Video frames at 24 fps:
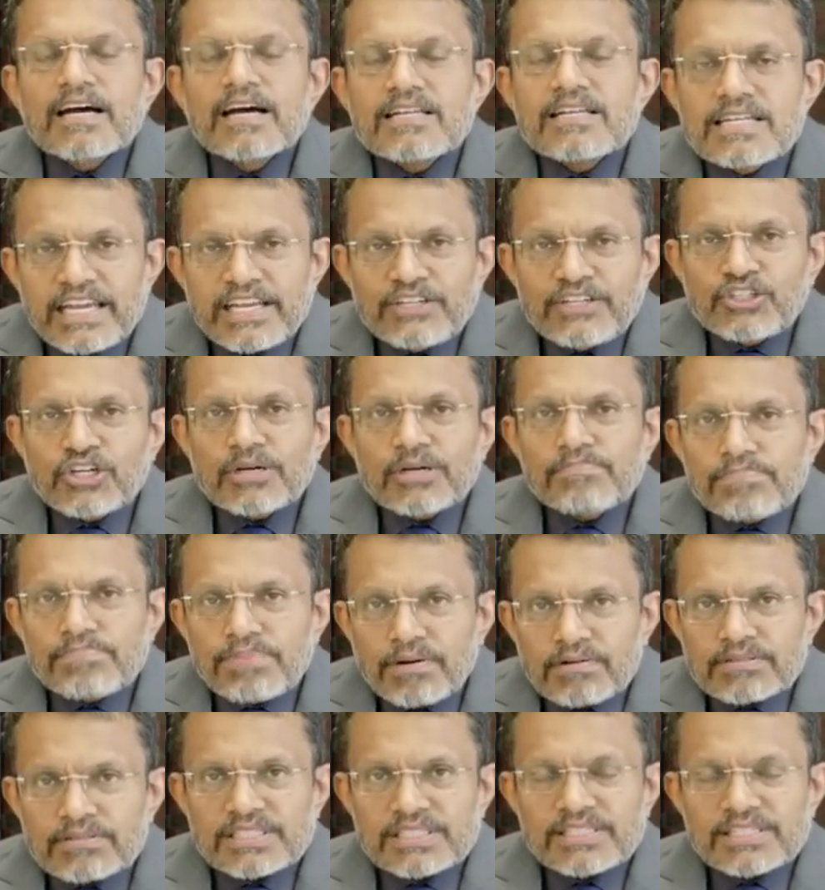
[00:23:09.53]
a nature
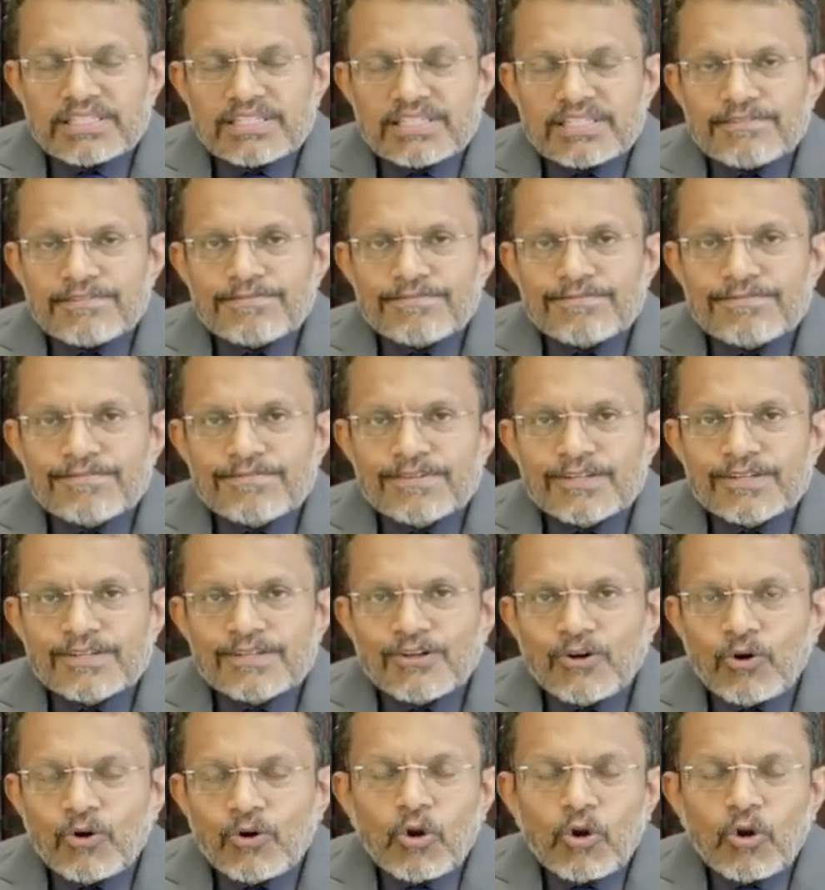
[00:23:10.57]
positive
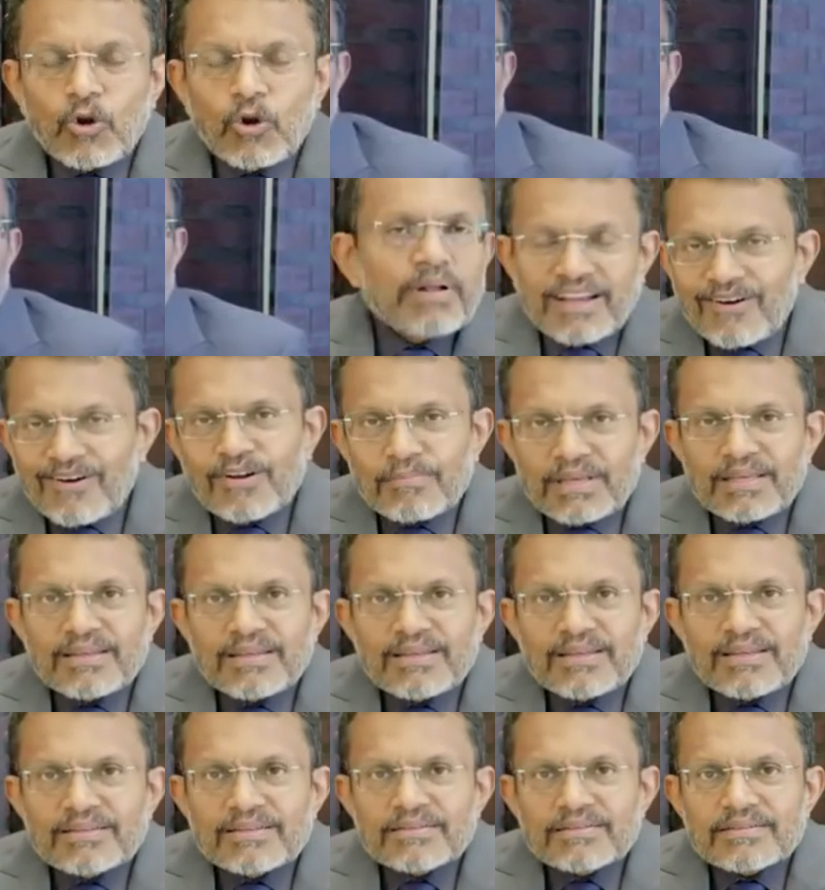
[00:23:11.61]
global economy.
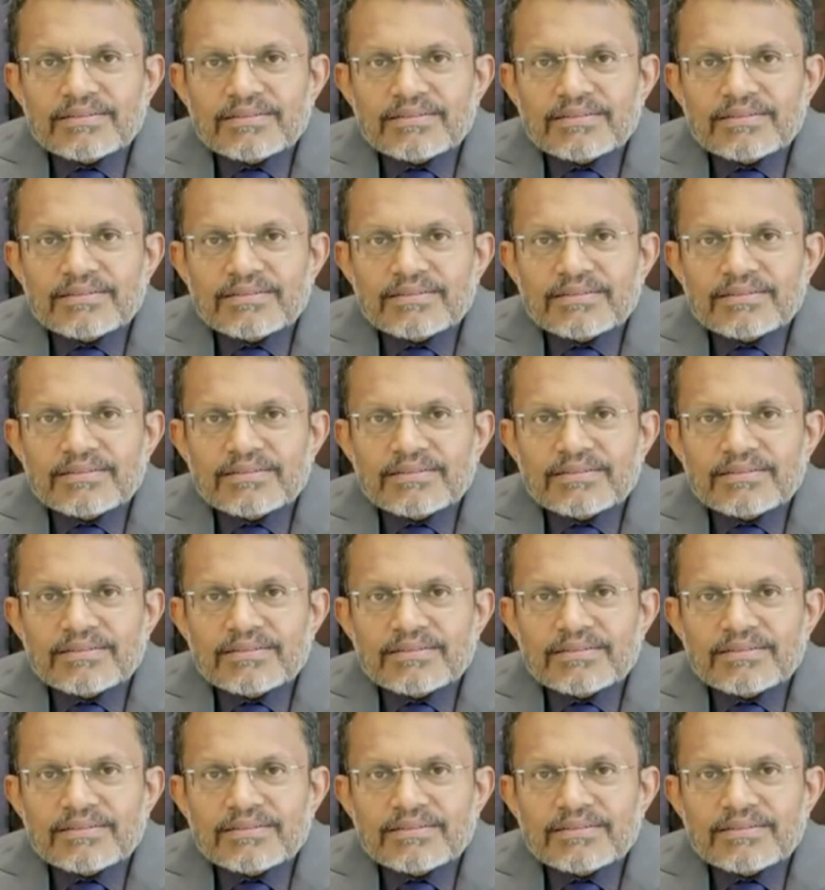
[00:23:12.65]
